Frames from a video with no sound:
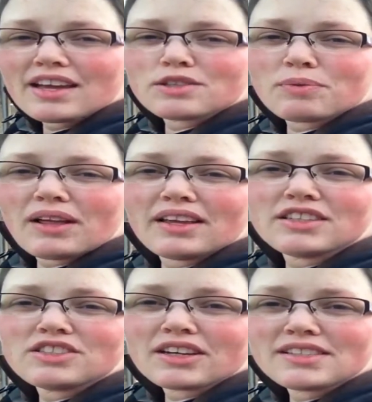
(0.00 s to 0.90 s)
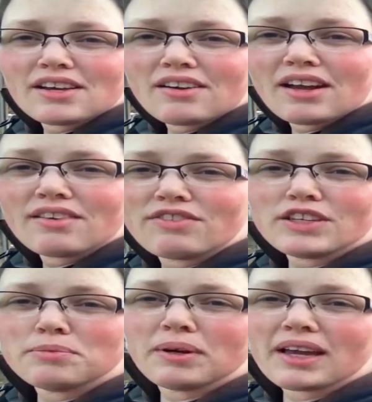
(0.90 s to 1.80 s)
as well as check us out on
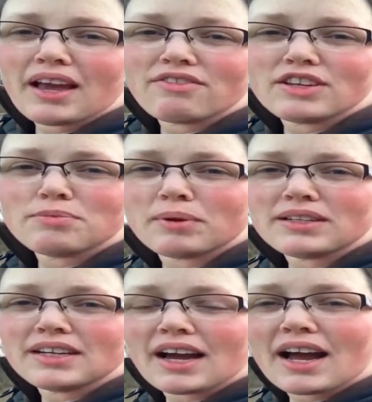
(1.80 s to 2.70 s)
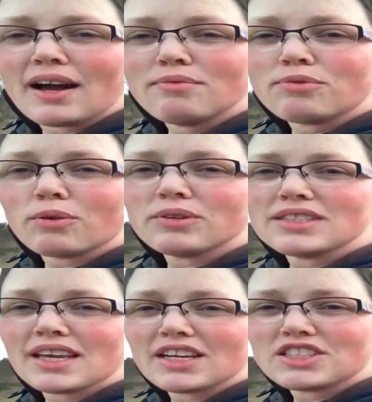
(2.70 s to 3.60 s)
Facebook at
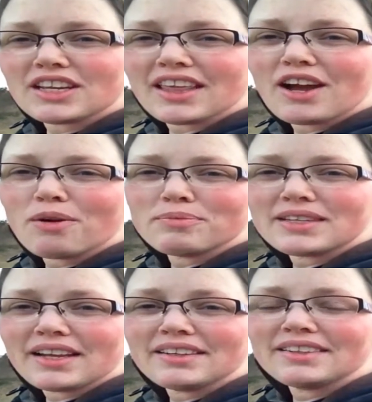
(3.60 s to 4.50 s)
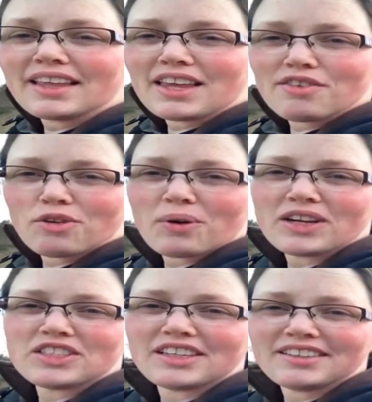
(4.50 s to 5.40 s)
facebook.com/Shelley Homestead. Thank you for
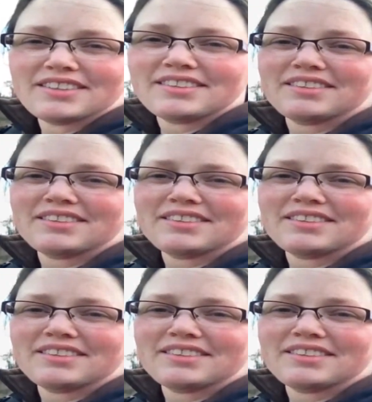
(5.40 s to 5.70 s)
watching.